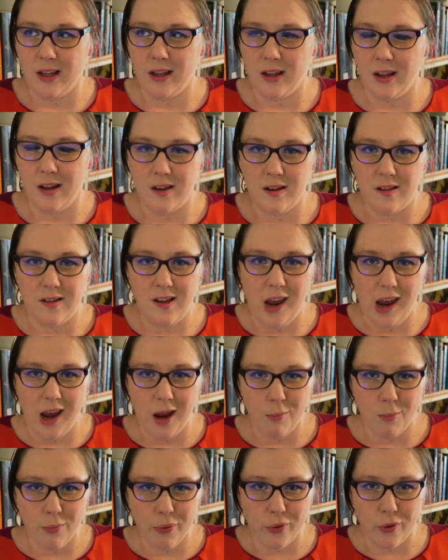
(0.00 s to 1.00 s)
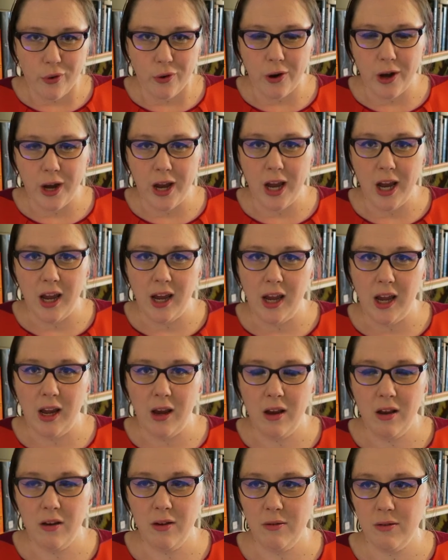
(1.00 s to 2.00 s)

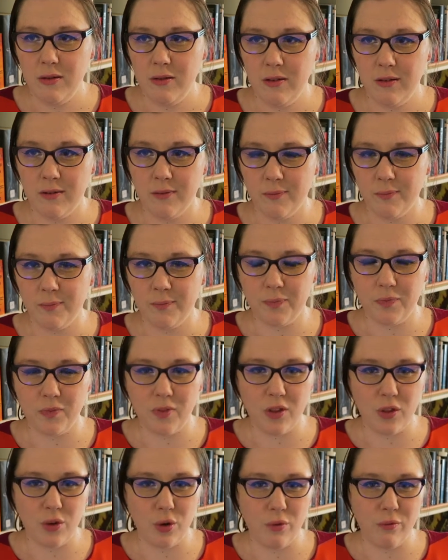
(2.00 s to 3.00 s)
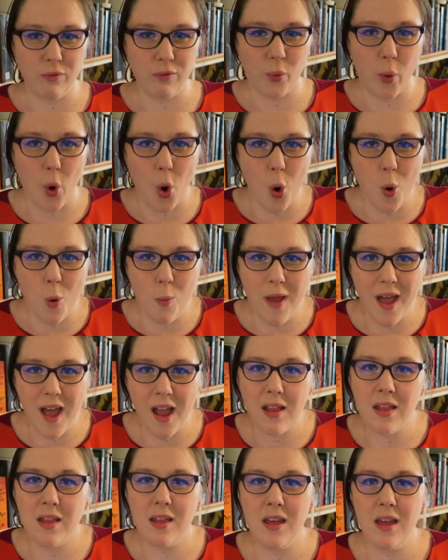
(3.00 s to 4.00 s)
contemporary sort of
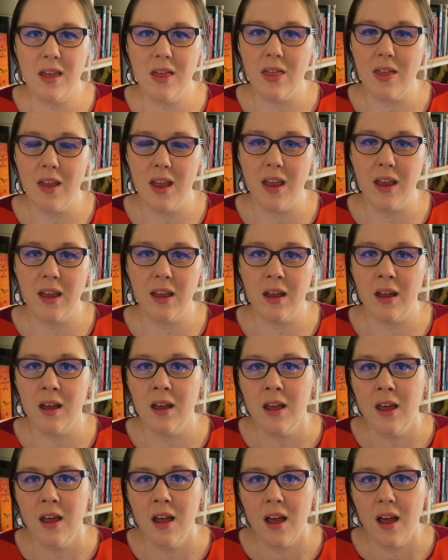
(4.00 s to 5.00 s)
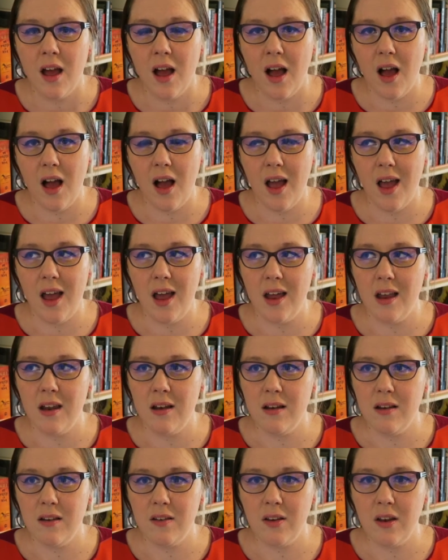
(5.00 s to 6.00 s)
romancy thing.
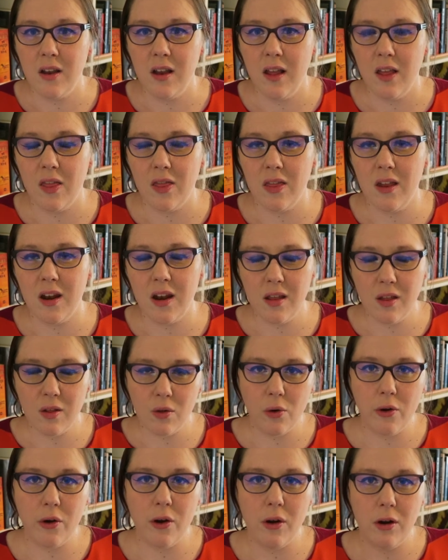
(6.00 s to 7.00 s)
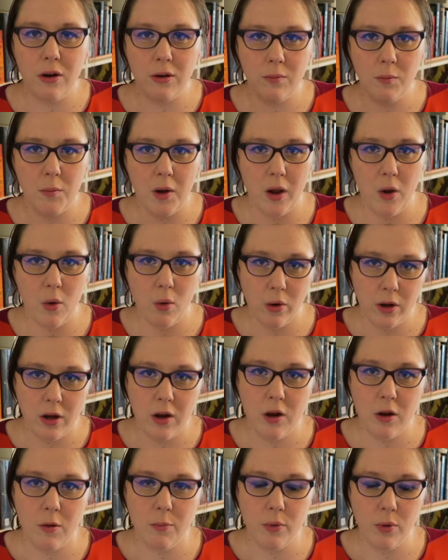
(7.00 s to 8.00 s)
And then I saw it on my
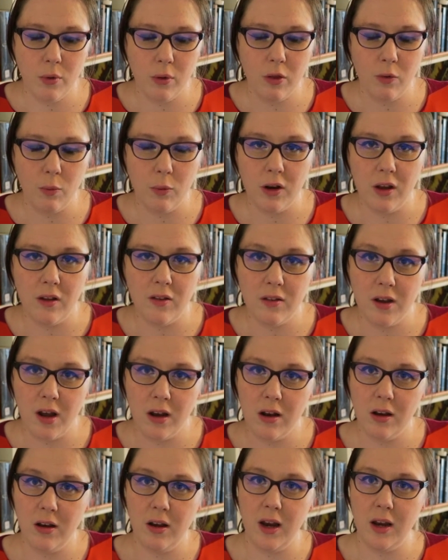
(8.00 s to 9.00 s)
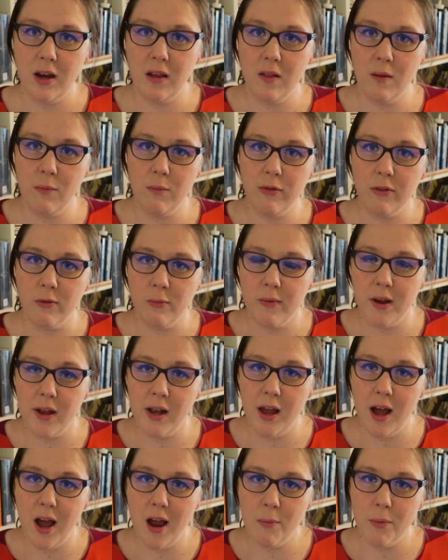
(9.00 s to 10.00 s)
audiobooks when I started getting them from my
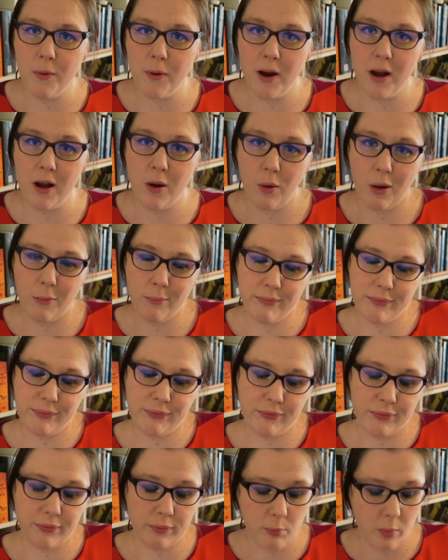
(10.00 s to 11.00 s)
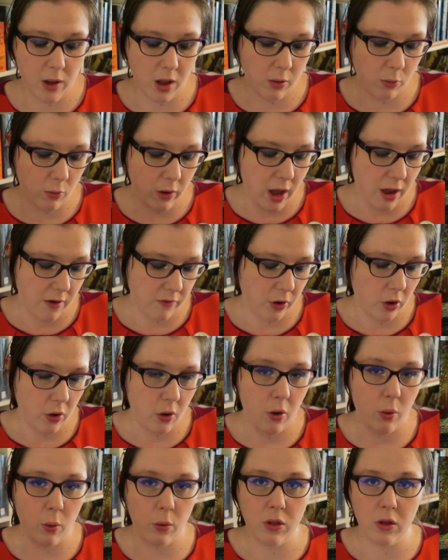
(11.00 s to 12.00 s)
library, and I went, might as well have a
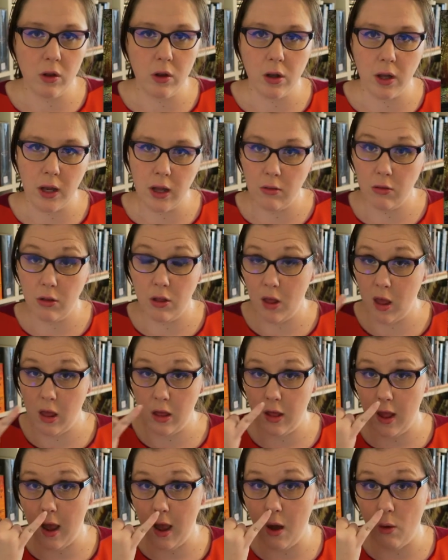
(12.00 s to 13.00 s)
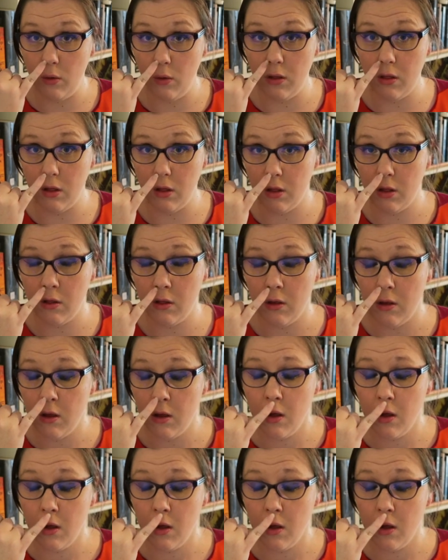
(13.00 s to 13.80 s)
go. It's only 6 hours,